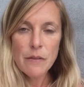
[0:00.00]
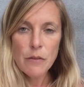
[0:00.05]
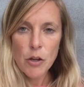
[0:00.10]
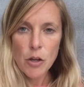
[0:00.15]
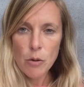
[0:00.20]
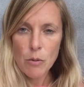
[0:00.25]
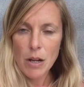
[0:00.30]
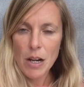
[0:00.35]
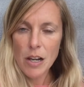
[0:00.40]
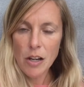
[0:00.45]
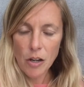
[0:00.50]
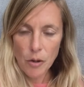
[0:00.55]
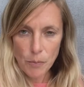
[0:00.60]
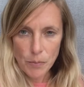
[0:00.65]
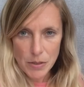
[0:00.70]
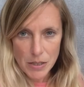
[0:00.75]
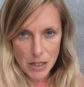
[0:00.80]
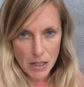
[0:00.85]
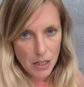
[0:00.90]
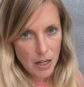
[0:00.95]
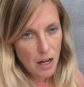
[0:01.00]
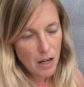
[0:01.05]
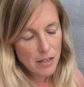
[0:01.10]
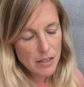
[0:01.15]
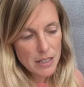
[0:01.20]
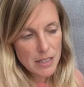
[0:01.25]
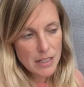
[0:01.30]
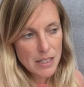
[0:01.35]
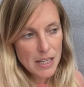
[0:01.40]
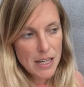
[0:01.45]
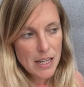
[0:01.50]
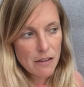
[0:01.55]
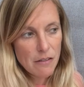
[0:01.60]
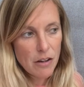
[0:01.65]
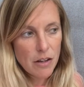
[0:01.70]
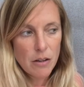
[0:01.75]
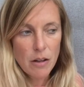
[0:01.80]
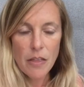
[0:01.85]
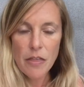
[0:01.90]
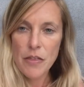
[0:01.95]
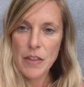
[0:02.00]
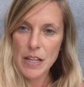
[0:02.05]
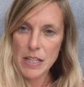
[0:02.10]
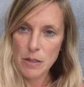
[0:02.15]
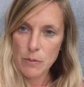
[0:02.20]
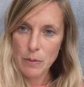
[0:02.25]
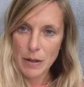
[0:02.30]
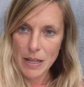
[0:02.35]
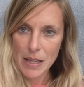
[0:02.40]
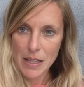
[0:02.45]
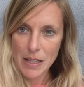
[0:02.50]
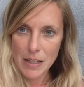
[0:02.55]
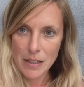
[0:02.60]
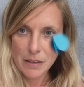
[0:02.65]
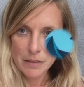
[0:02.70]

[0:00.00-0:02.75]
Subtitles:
who are Lobster Class's hero this week?